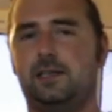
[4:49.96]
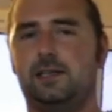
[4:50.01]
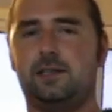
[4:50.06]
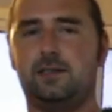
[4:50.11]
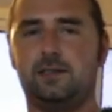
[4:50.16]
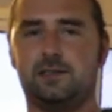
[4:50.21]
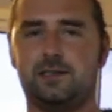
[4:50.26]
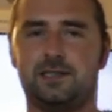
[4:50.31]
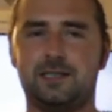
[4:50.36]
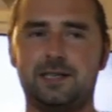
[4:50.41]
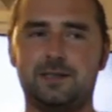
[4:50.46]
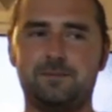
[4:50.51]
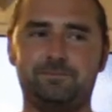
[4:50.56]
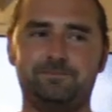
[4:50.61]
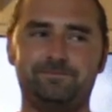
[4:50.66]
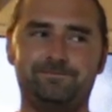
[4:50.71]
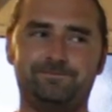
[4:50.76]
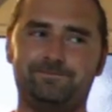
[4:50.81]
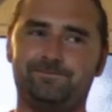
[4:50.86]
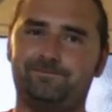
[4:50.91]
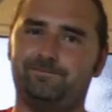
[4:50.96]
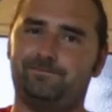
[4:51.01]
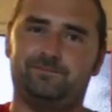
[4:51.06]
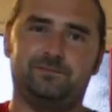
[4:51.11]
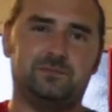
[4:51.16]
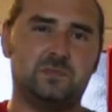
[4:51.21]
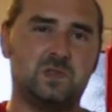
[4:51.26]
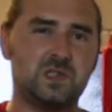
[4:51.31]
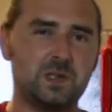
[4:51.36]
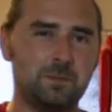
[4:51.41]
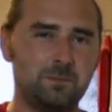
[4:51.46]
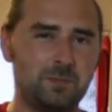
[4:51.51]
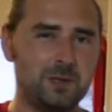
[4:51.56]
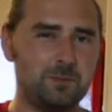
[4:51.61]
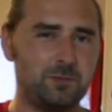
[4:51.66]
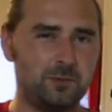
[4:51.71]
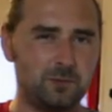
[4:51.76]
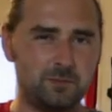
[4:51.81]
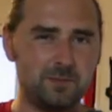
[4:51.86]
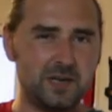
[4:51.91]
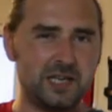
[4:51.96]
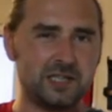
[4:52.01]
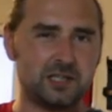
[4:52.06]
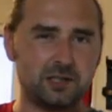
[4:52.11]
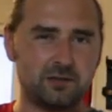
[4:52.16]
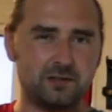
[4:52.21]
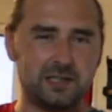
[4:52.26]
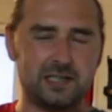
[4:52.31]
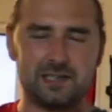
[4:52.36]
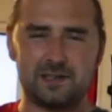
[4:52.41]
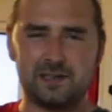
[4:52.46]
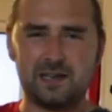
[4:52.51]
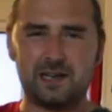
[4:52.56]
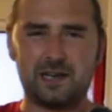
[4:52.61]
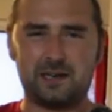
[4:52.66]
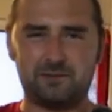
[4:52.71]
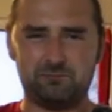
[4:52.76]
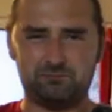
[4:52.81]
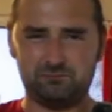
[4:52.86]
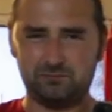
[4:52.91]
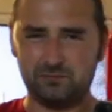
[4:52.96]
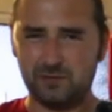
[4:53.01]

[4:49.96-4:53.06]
because some people measure it and they're like,